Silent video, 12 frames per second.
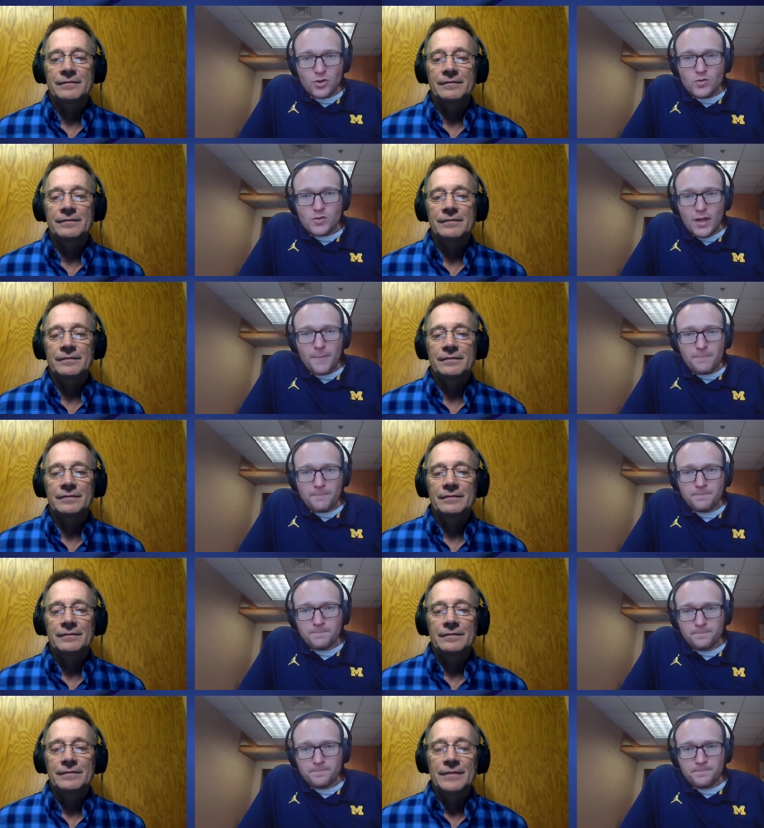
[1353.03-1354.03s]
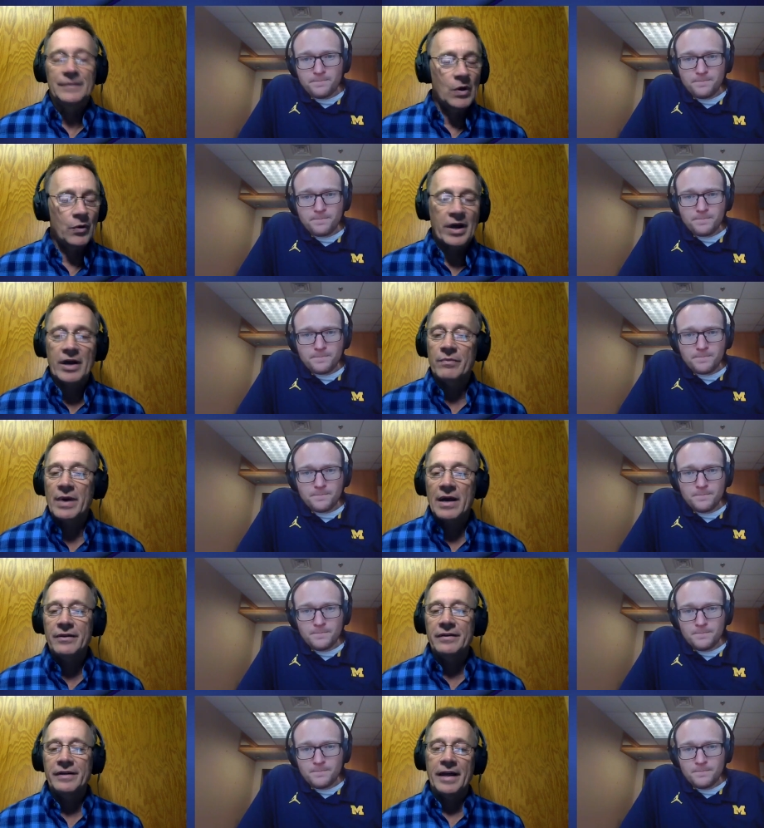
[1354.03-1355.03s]
Speaker 1: shows that.
Speaker 2: No doubt
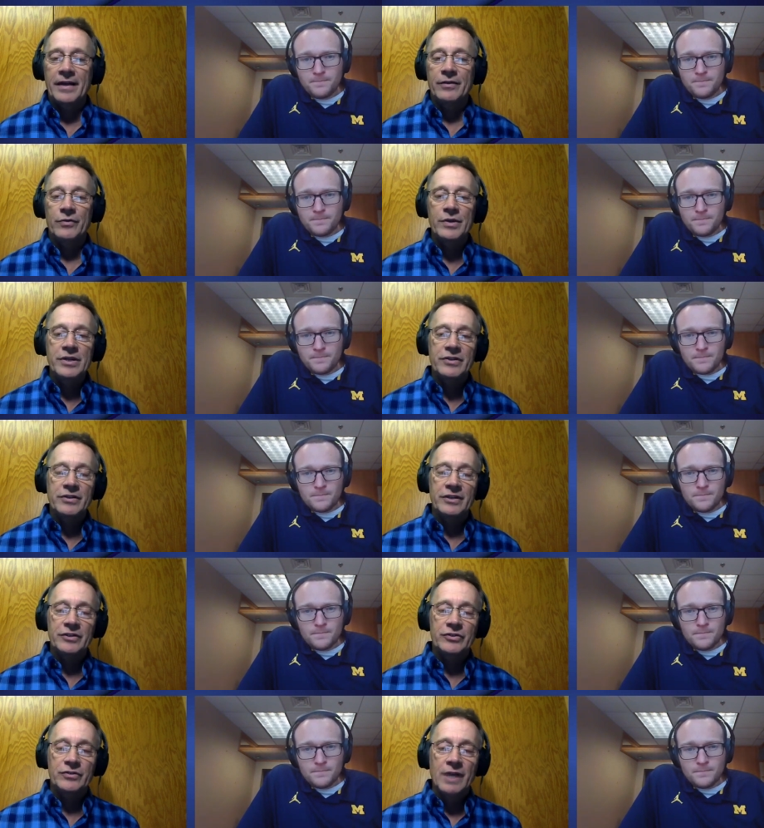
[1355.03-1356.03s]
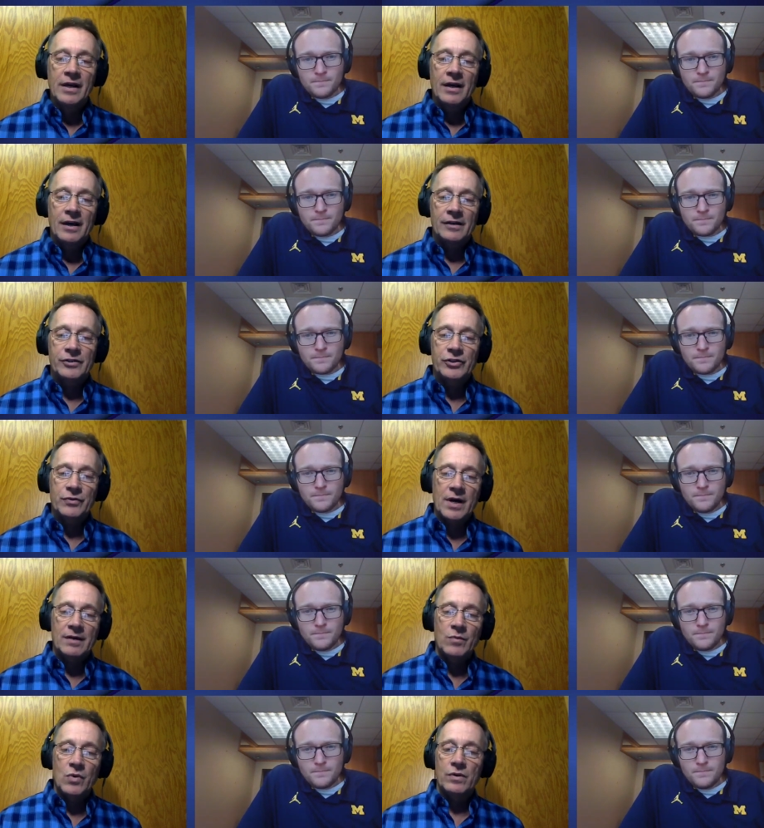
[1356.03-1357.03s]
about it. And the reason that
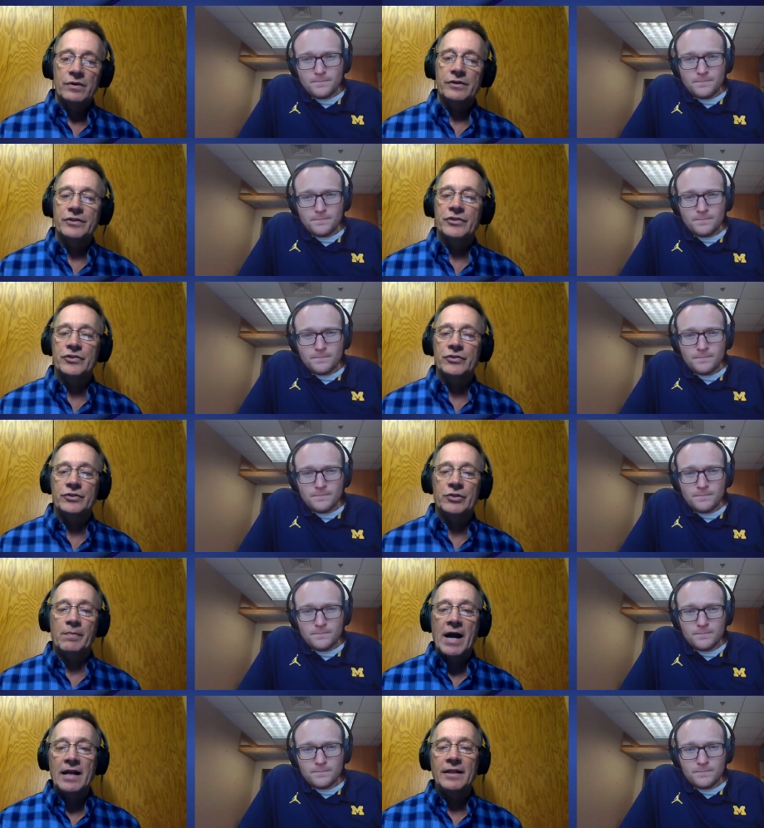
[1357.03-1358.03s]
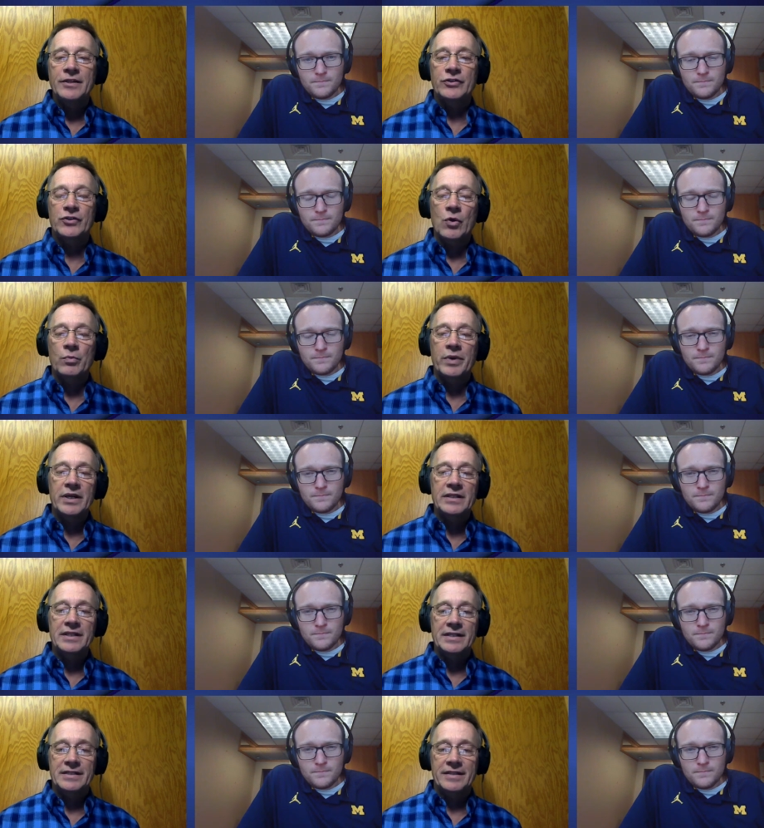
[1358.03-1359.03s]
uh, Moore is smiling so big
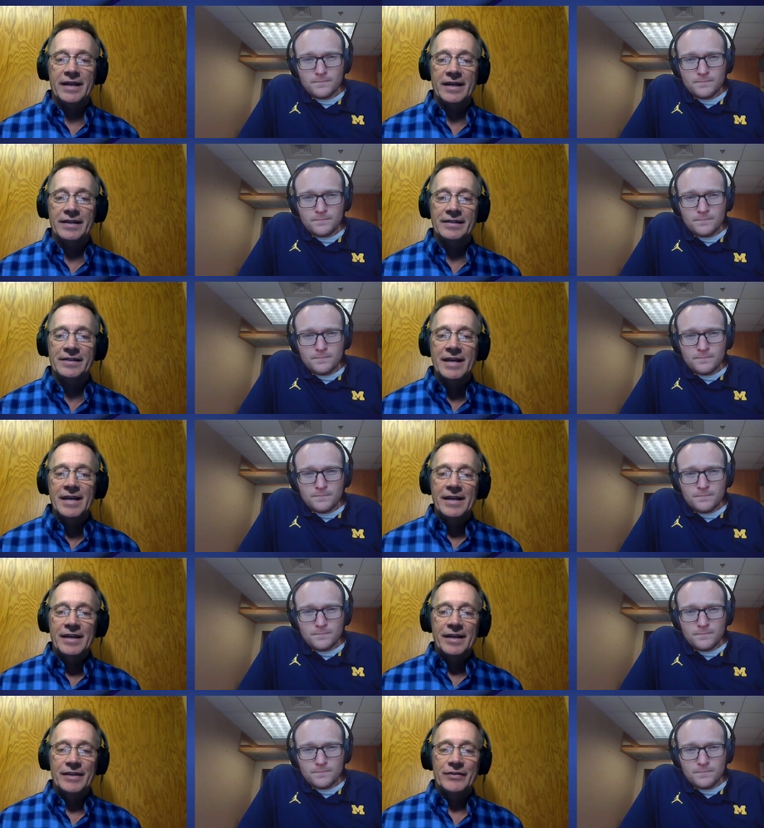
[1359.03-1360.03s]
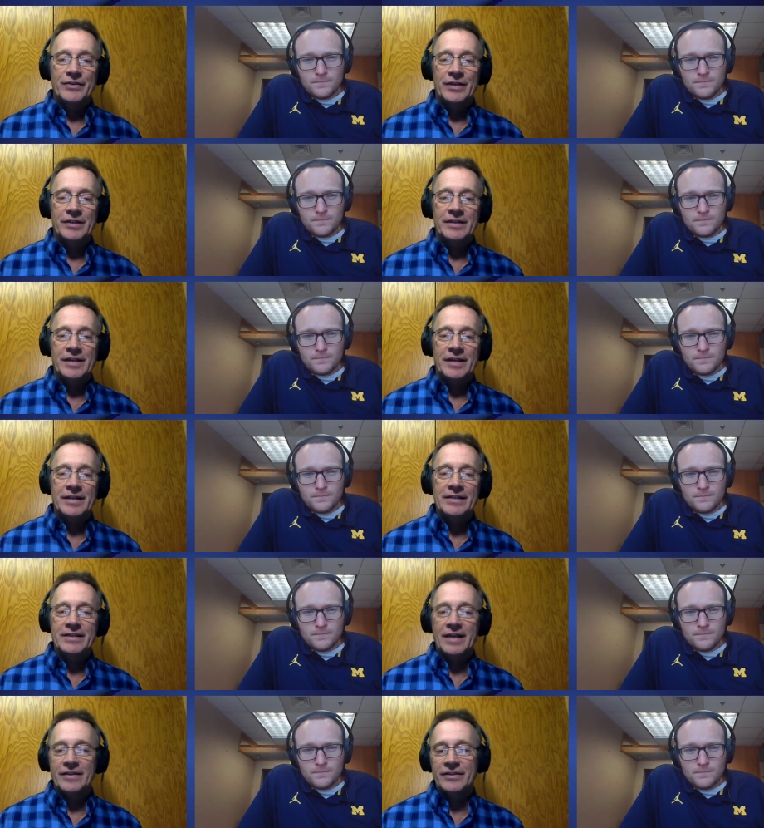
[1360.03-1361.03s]
these days is that uh,
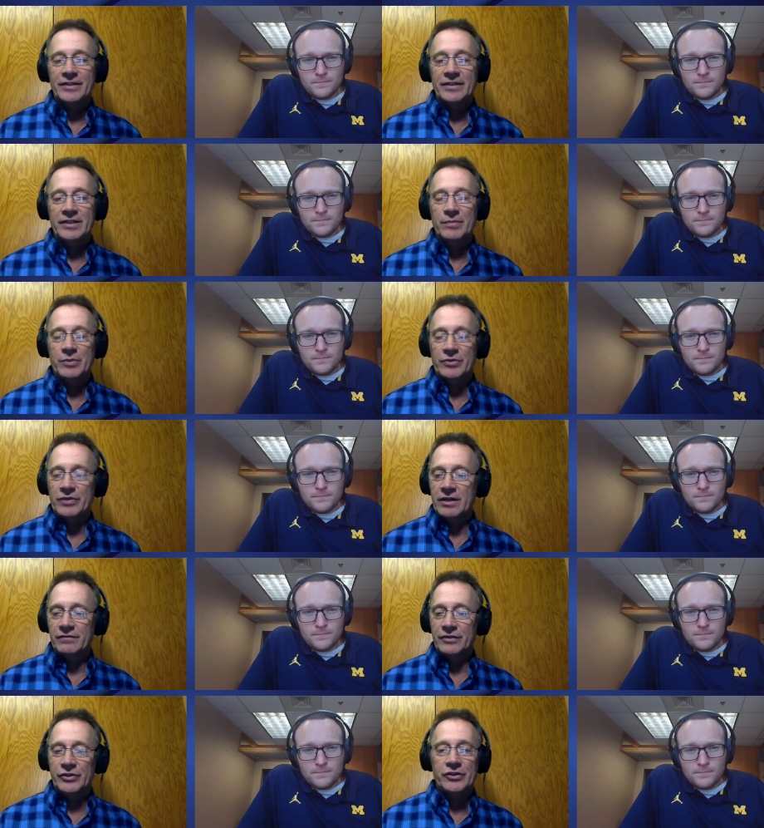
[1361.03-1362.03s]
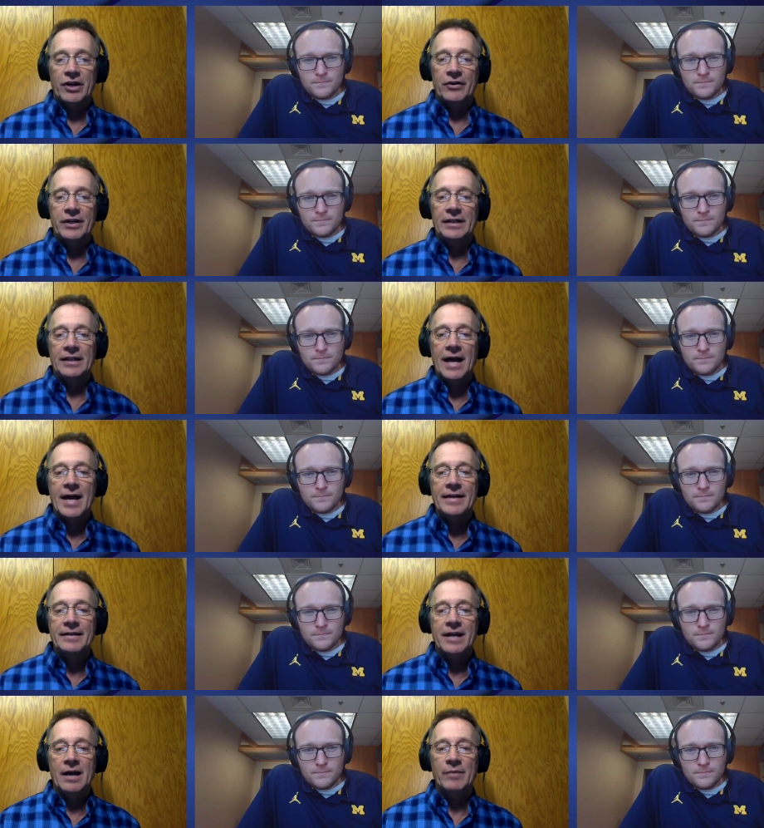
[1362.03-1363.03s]
he's got 60% of a starting
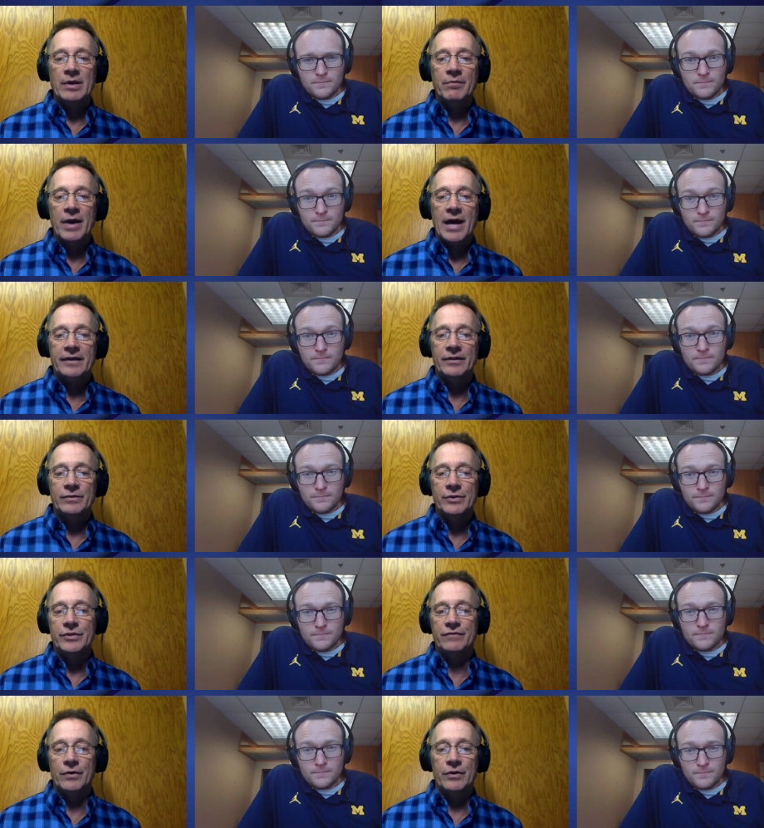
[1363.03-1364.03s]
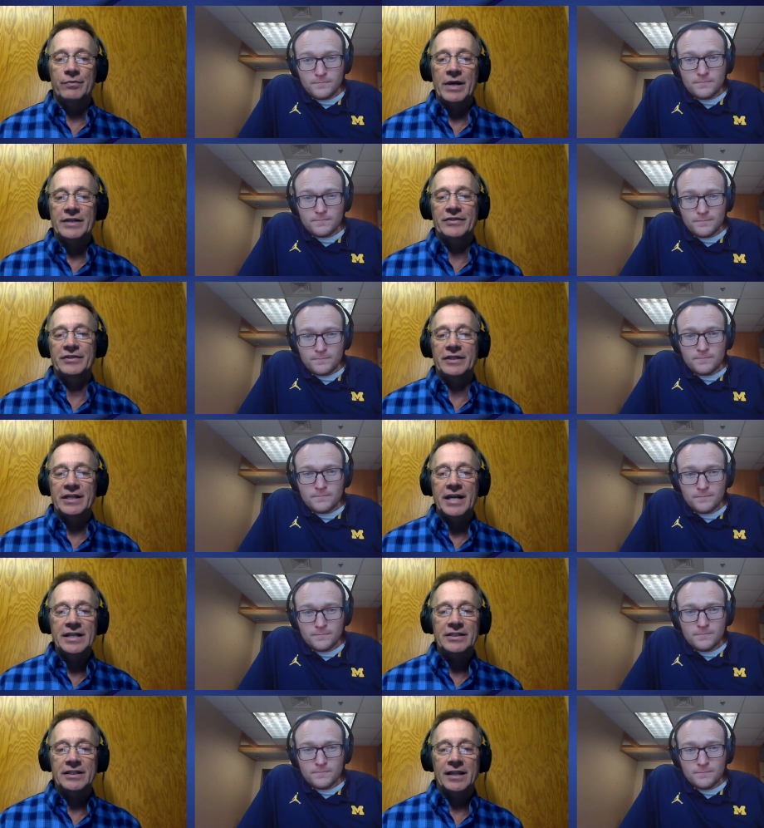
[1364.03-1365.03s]
line coming back that was voted best in the
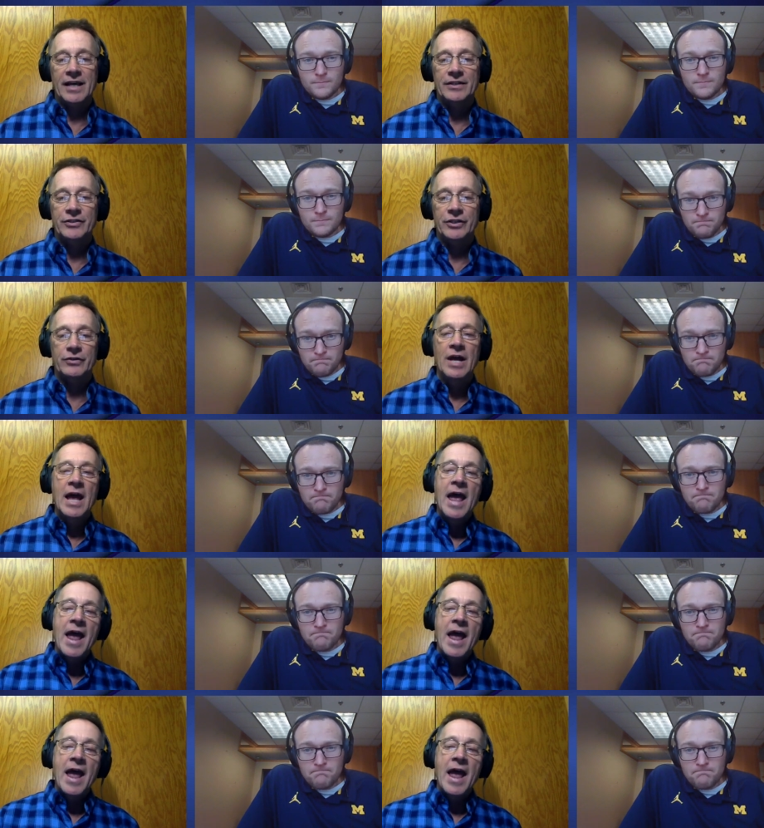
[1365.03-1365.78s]
nation last year.